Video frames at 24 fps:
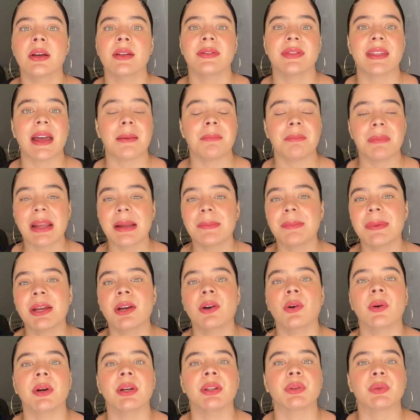that may be
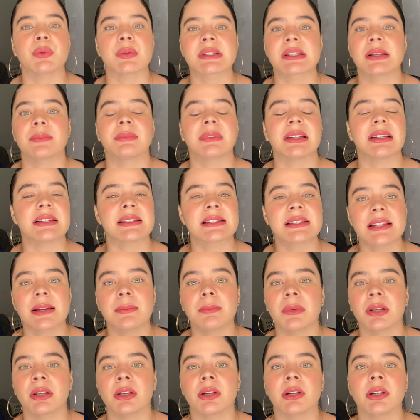going through something
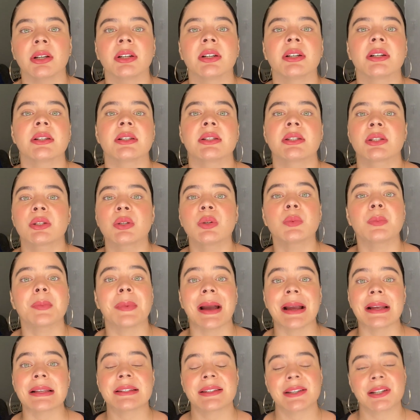similar to
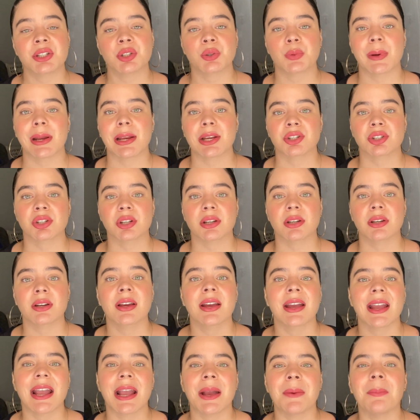my situation
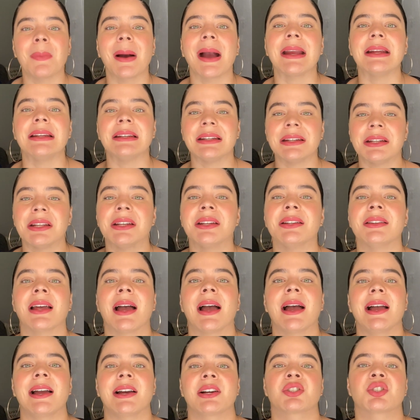and might need
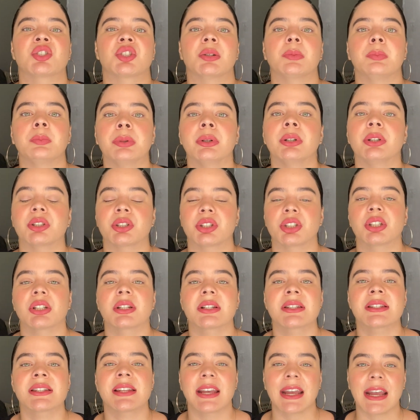that extra push
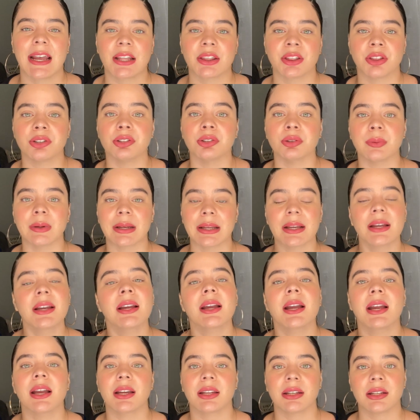to get through it
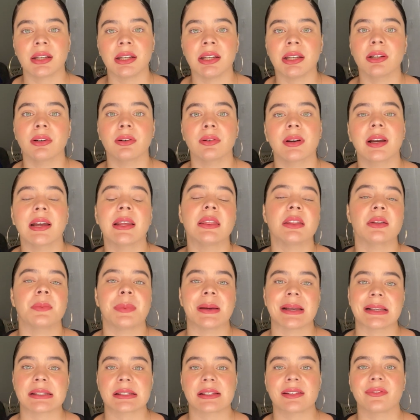and heal in the
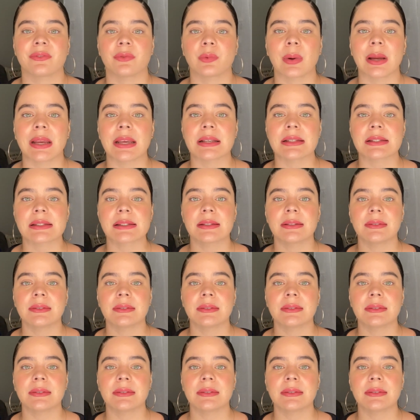best of ways.